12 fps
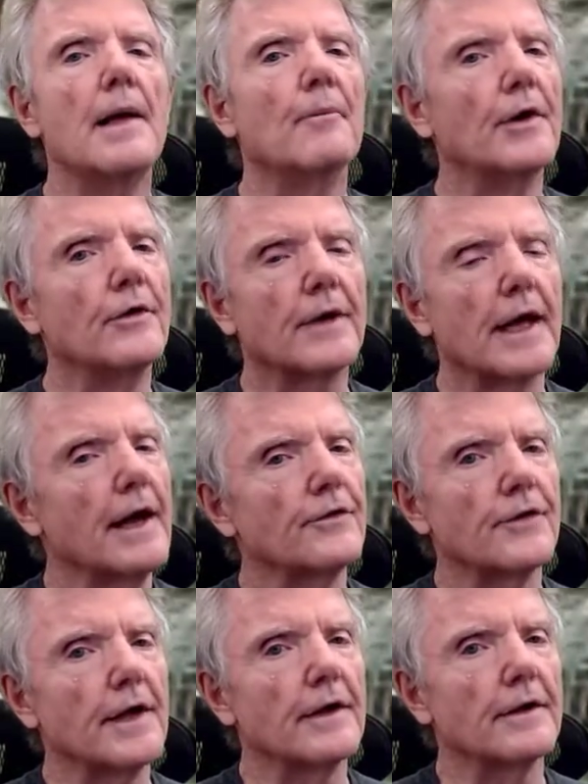but you can't
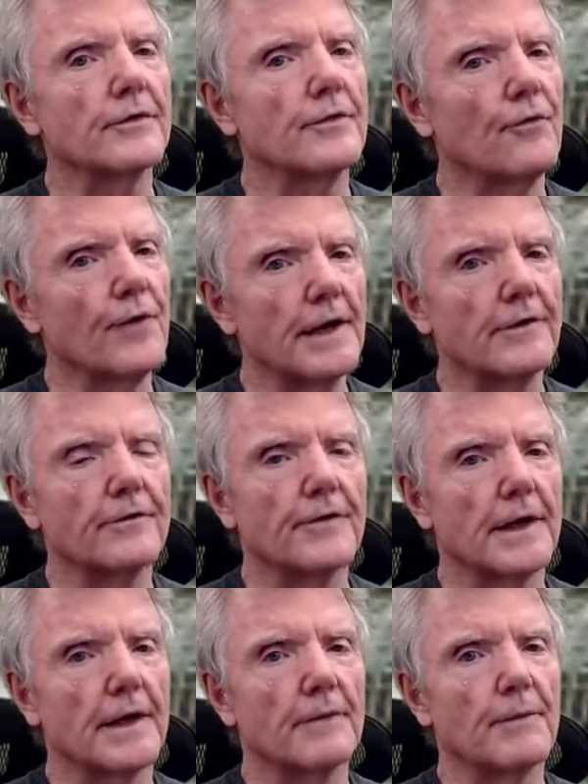say it's
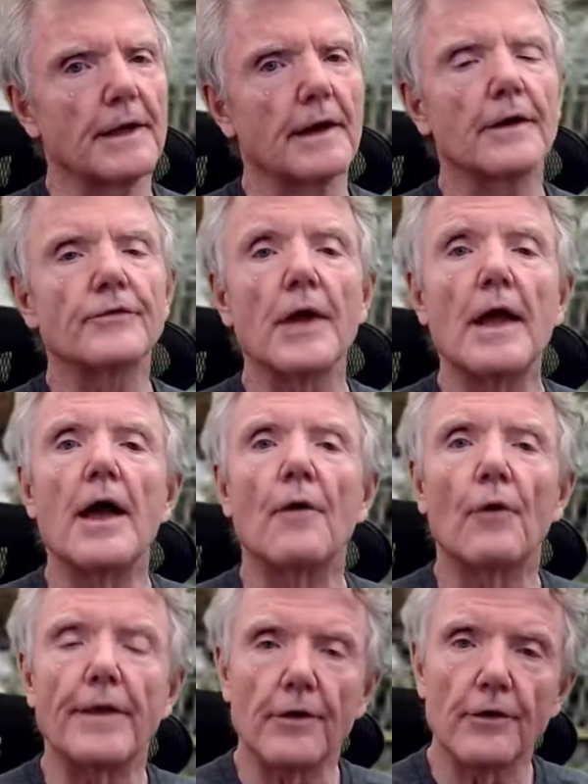retrofitted because
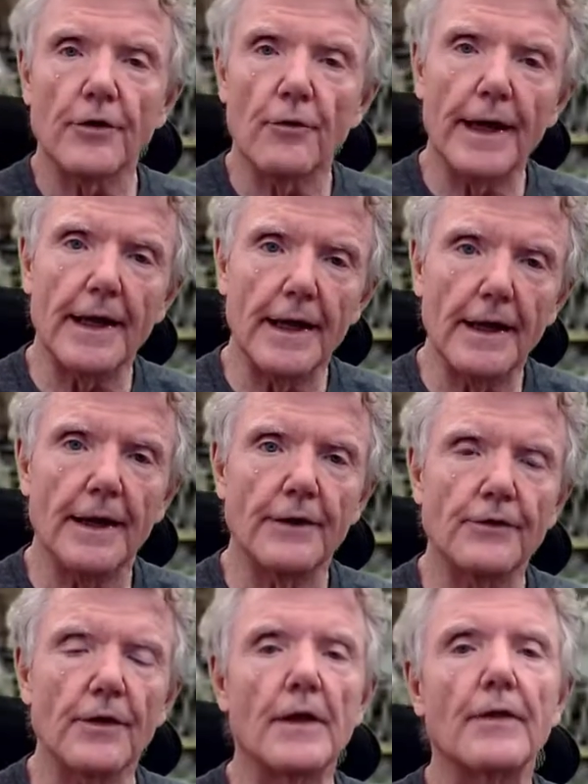when the earthquake
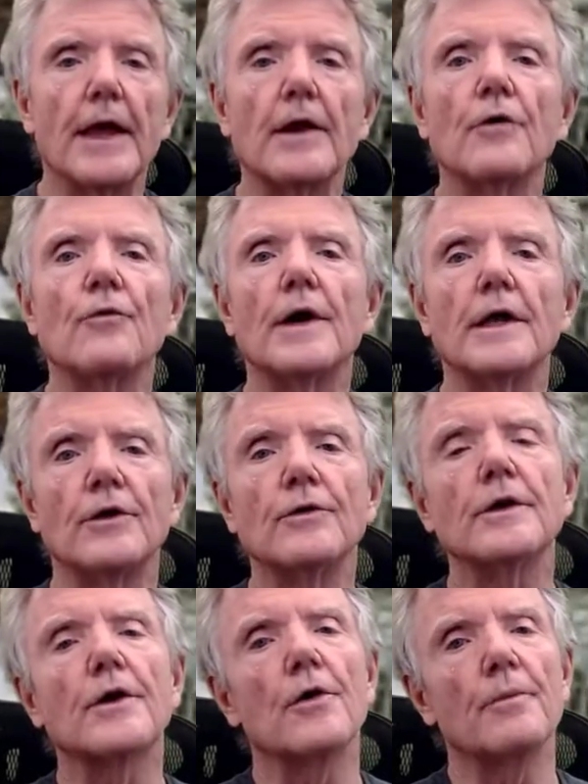hits, they don't want you
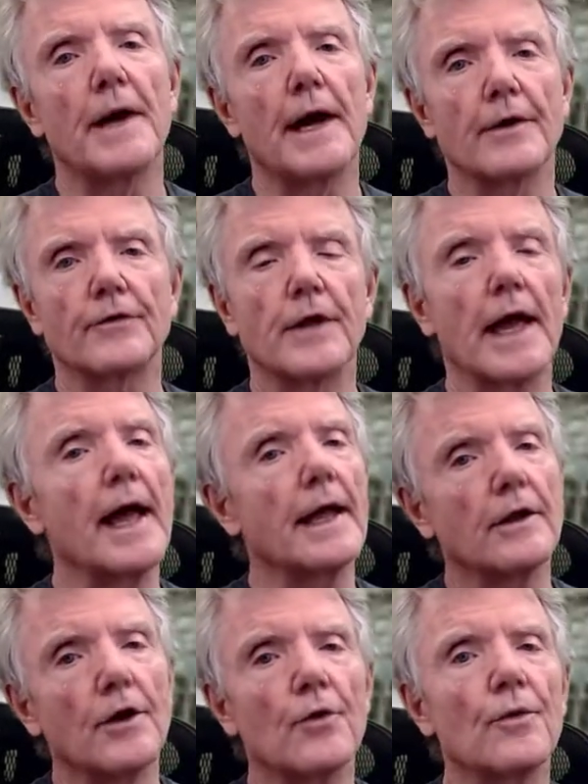to go back and say, hey,
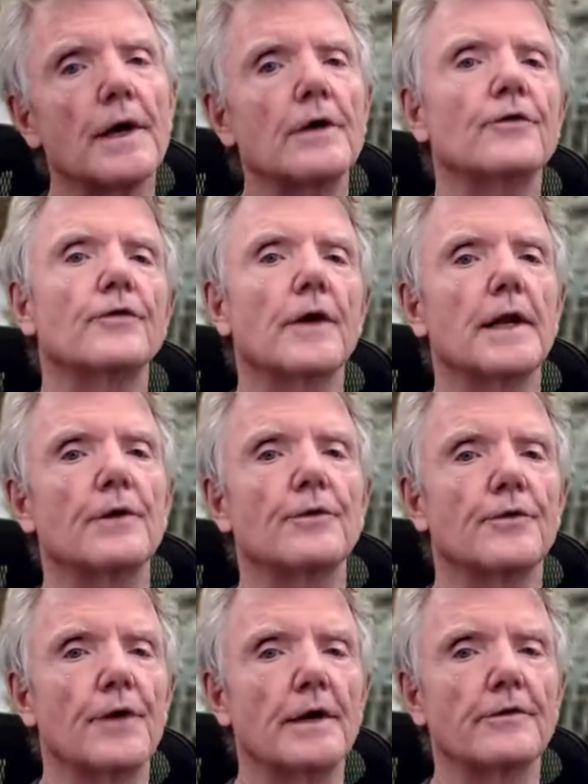you know what, you said it
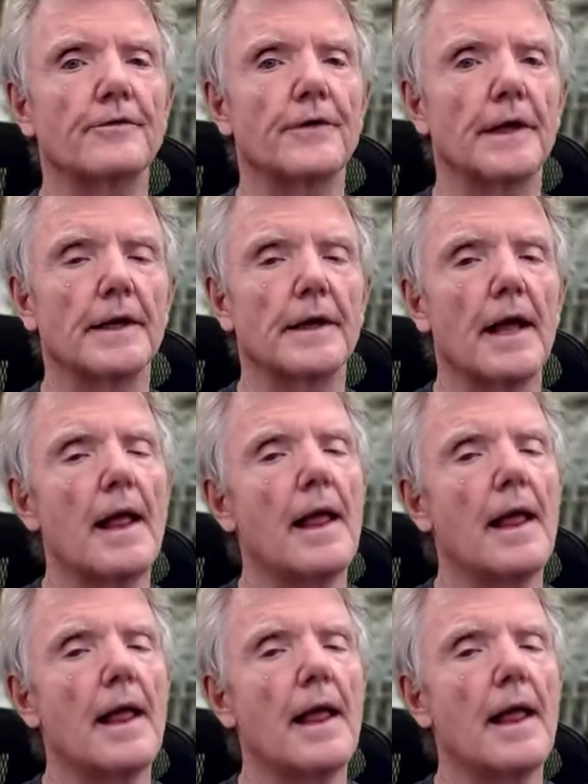was retrofitted